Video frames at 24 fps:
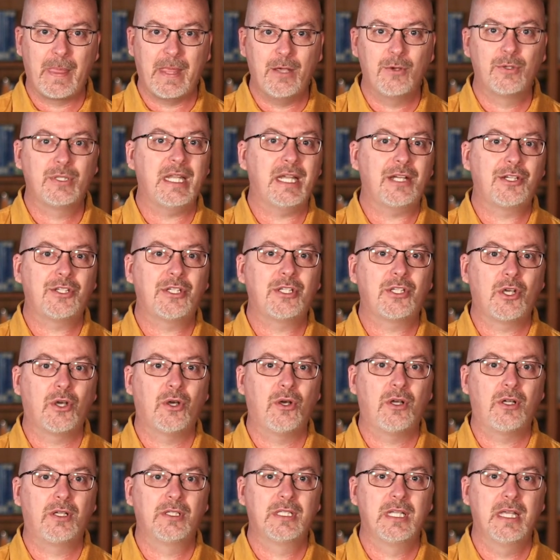It was actually
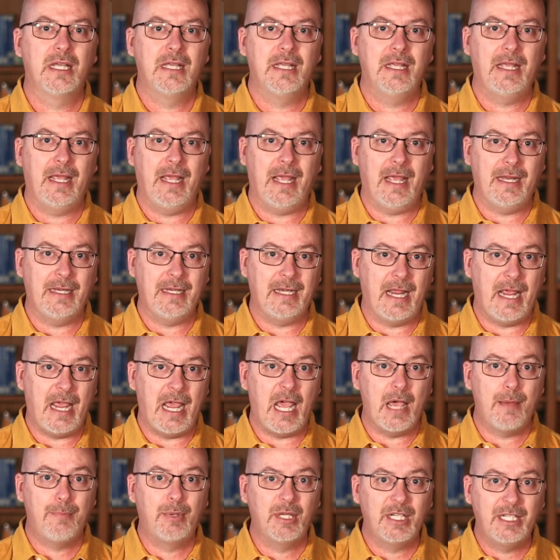called an
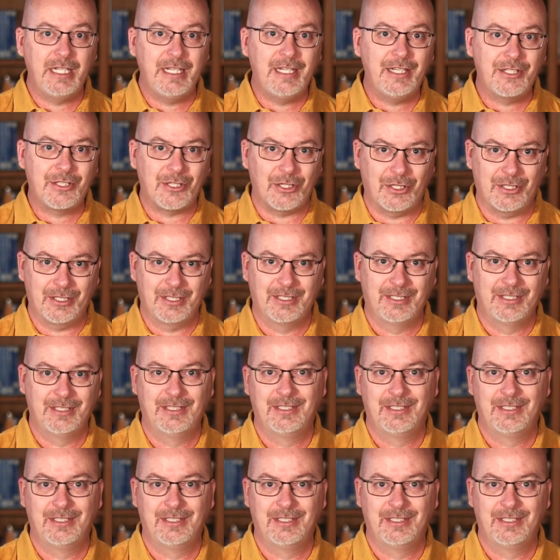Ebenezer,